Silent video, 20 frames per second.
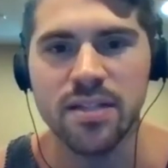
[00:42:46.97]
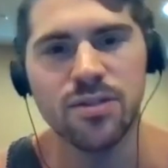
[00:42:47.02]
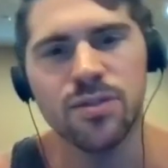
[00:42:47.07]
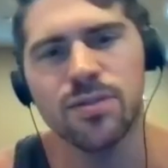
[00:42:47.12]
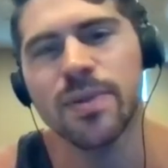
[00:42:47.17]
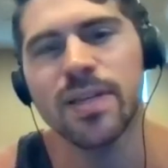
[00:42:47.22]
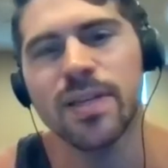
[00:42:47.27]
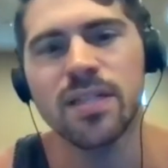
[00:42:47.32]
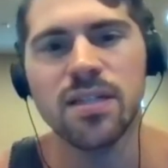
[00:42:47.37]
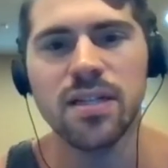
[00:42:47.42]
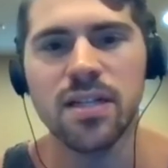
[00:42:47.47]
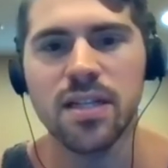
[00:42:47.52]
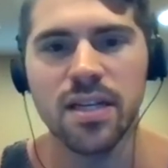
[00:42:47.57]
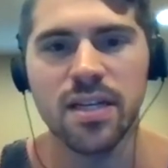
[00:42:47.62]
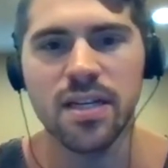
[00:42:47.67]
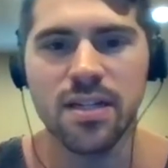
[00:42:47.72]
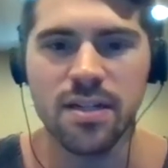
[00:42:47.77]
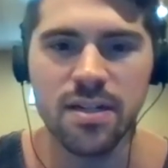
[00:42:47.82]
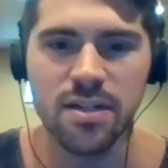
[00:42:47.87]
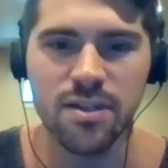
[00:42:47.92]
So it's basically
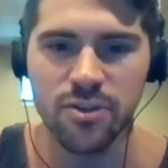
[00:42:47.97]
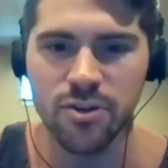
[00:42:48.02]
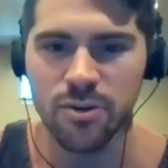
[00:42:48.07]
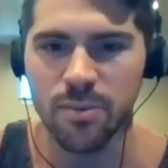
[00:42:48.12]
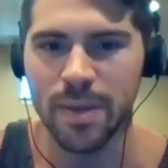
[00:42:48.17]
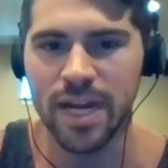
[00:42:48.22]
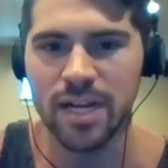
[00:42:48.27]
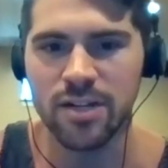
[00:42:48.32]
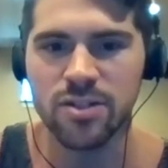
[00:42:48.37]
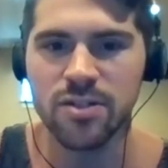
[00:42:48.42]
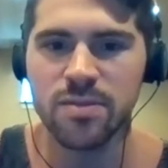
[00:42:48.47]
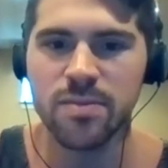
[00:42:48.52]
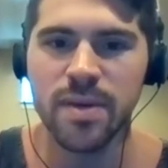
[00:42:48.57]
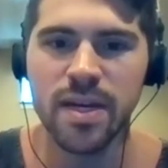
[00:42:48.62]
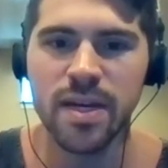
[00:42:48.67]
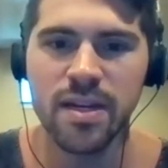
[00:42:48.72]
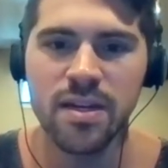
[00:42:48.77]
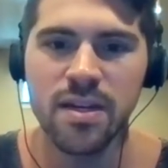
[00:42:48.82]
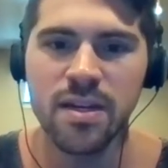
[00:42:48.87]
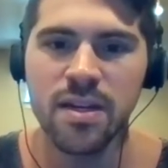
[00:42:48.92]
like a little mattress
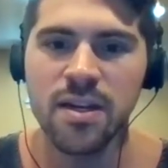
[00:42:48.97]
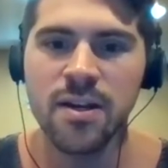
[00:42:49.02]
pad.